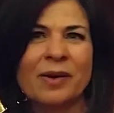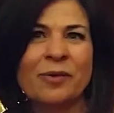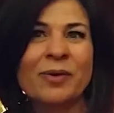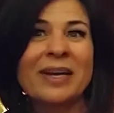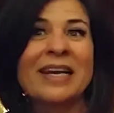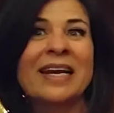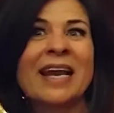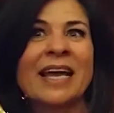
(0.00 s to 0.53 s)

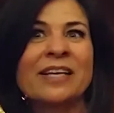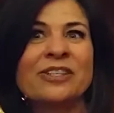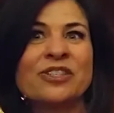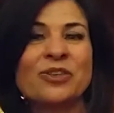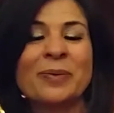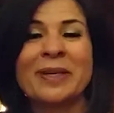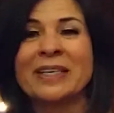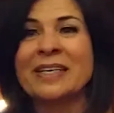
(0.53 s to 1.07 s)
relate
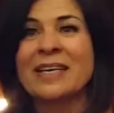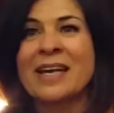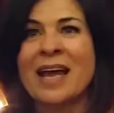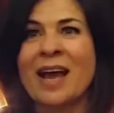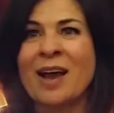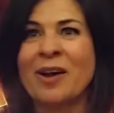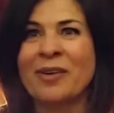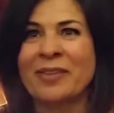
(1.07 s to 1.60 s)
to it
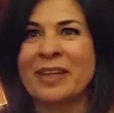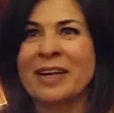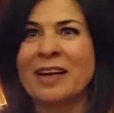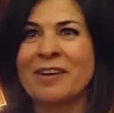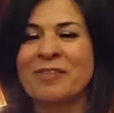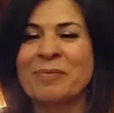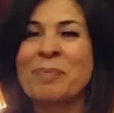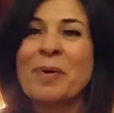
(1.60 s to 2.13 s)
now that
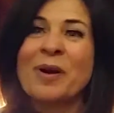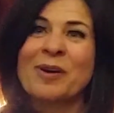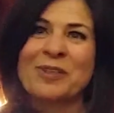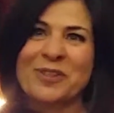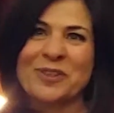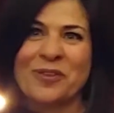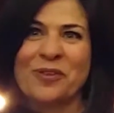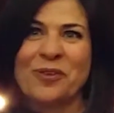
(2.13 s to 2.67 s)
I've
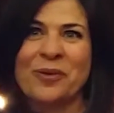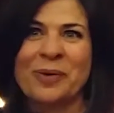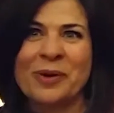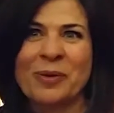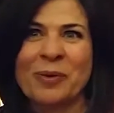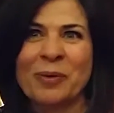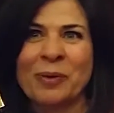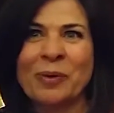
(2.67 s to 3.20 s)
passed through
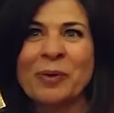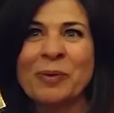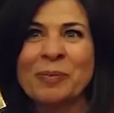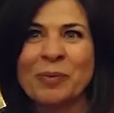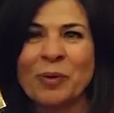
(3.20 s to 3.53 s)
it all,